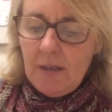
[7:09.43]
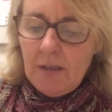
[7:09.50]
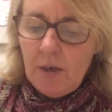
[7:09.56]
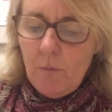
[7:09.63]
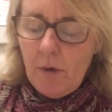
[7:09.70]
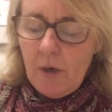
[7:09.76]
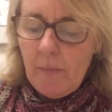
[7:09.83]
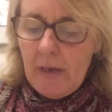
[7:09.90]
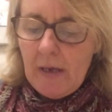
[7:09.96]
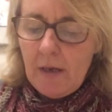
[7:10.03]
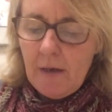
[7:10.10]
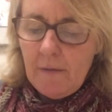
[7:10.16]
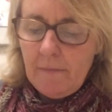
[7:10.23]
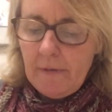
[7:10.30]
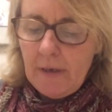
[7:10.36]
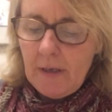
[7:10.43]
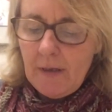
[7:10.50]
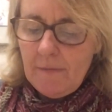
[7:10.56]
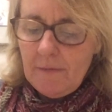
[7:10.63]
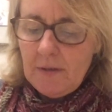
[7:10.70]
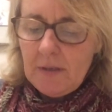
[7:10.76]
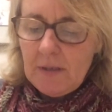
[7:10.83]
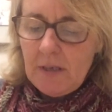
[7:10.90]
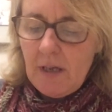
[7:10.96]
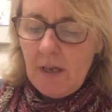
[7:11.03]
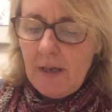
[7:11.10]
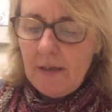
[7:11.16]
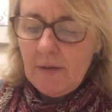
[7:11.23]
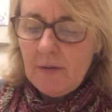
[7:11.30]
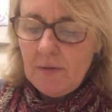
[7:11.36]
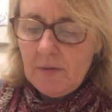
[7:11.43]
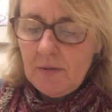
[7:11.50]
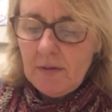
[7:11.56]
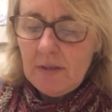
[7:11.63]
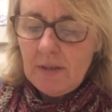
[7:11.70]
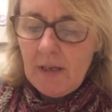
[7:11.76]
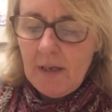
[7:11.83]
Don't worry about covering over the tiles.